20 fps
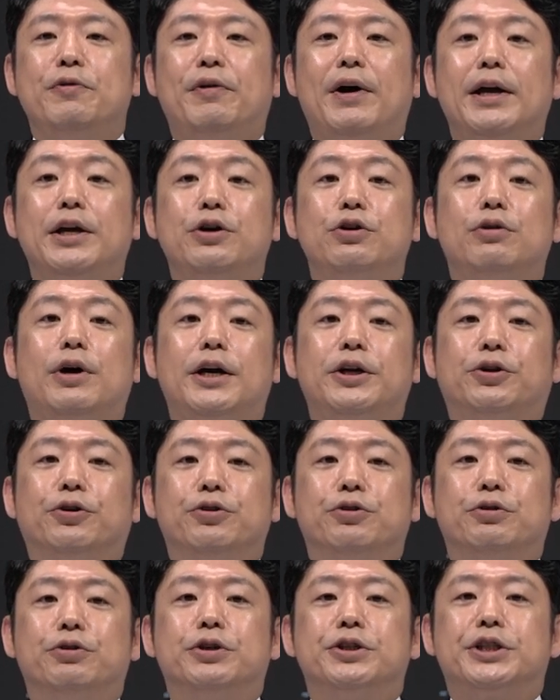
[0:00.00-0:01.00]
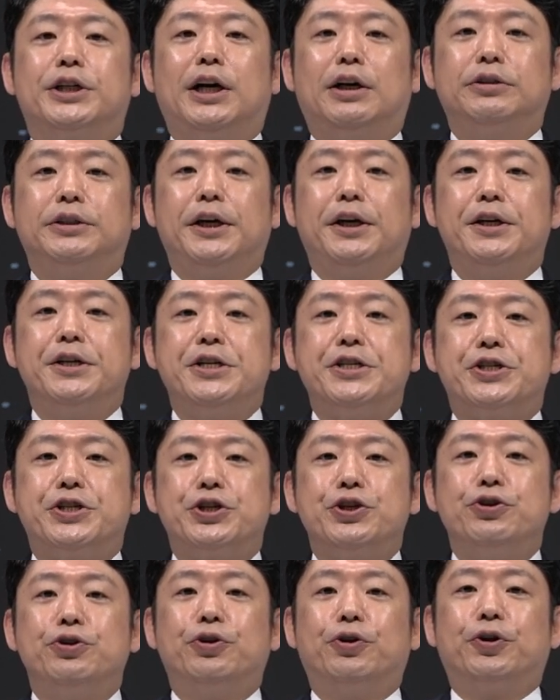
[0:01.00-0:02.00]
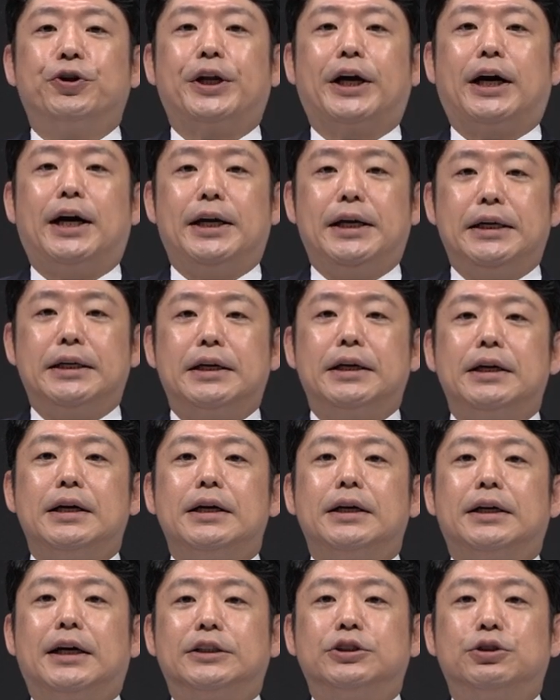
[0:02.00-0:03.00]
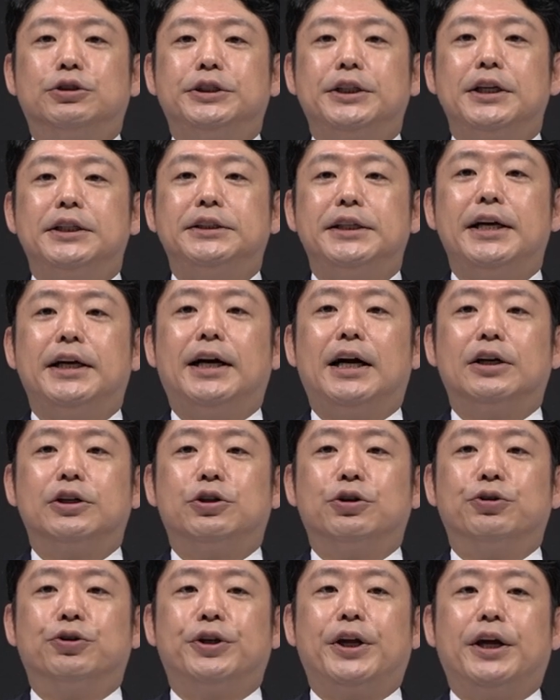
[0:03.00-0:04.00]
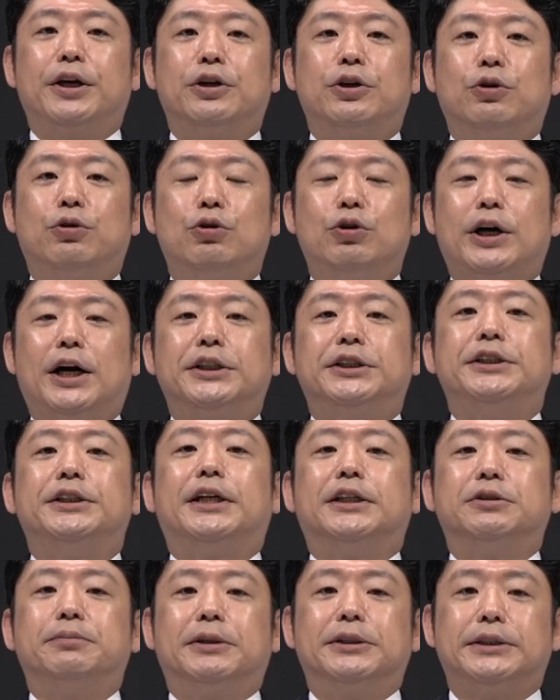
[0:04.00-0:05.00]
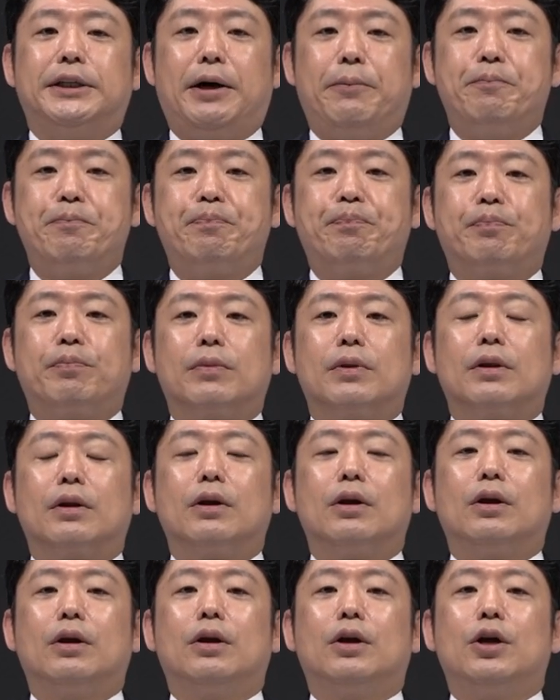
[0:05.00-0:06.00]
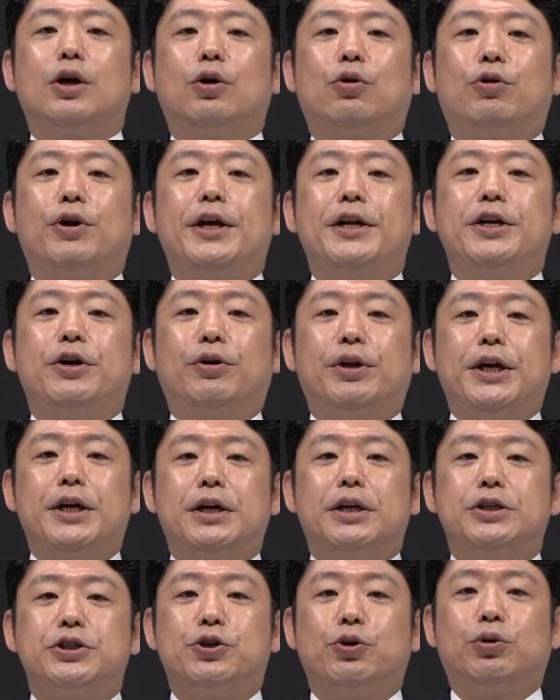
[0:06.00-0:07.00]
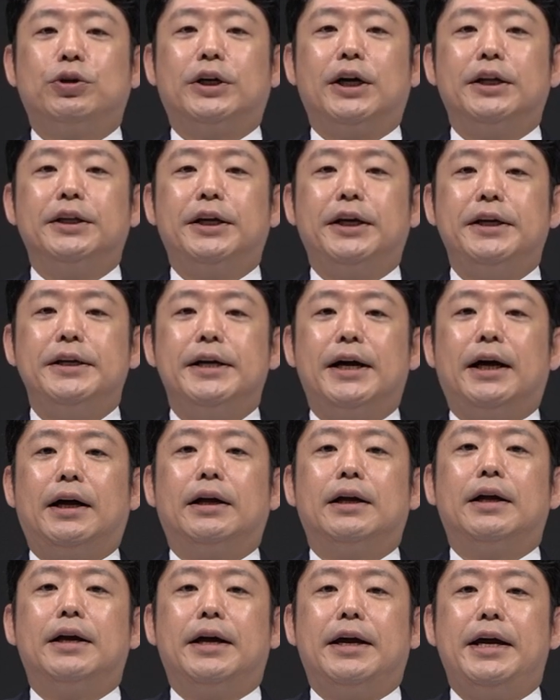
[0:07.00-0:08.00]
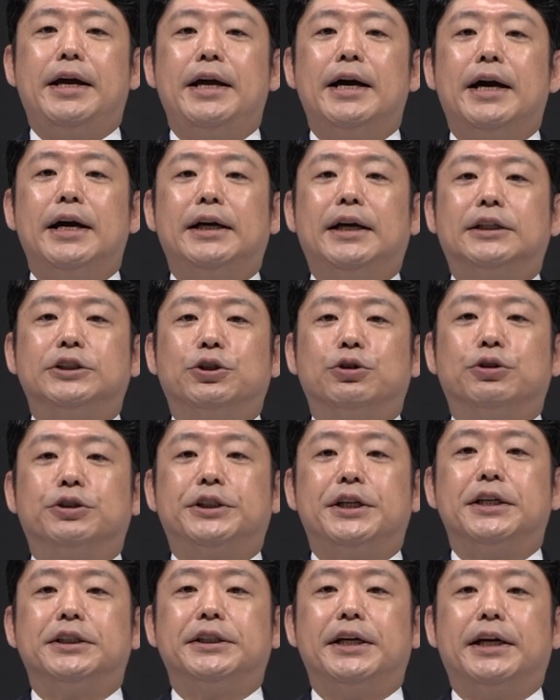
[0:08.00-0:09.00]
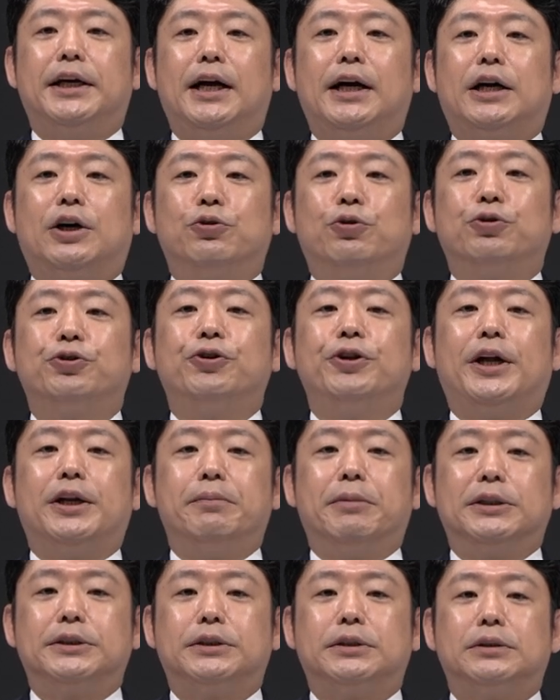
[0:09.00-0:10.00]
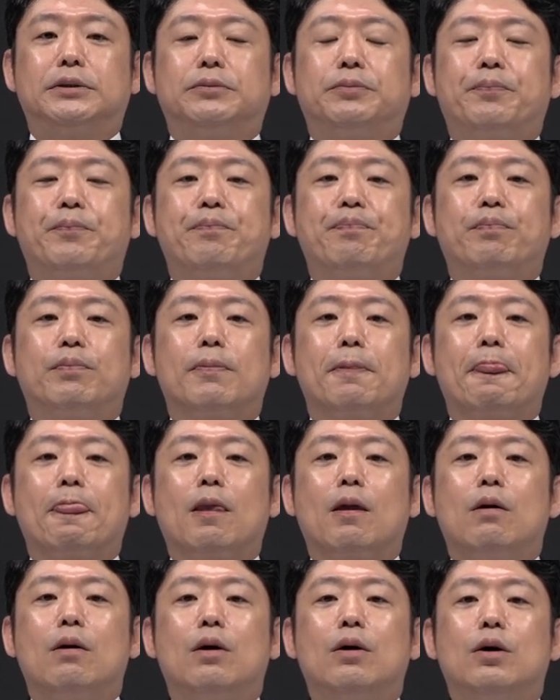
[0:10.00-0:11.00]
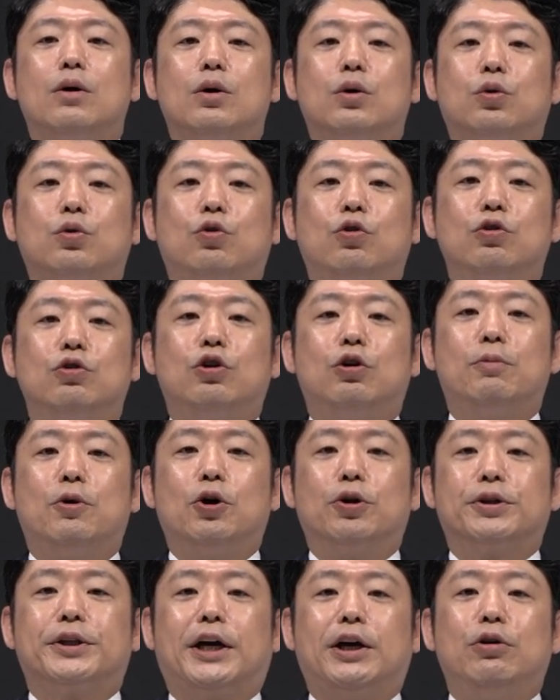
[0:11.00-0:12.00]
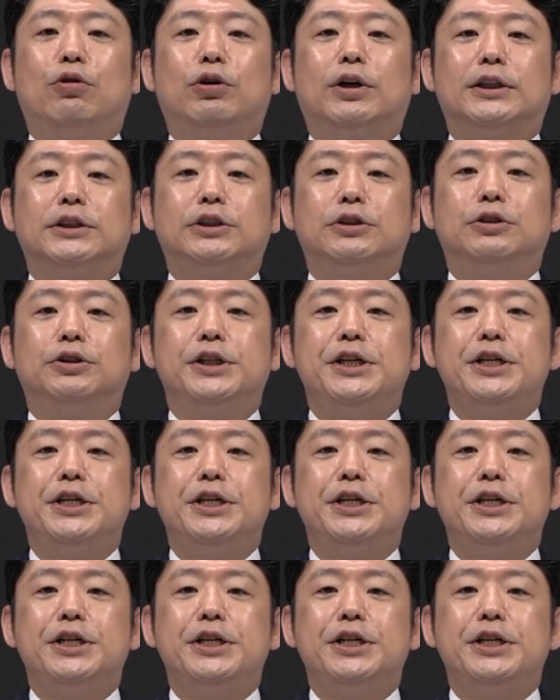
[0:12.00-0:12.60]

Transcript: We have launched Kamify UI, a visually flexible image generation environment. This enables more intuitive AI image generation. We will continue to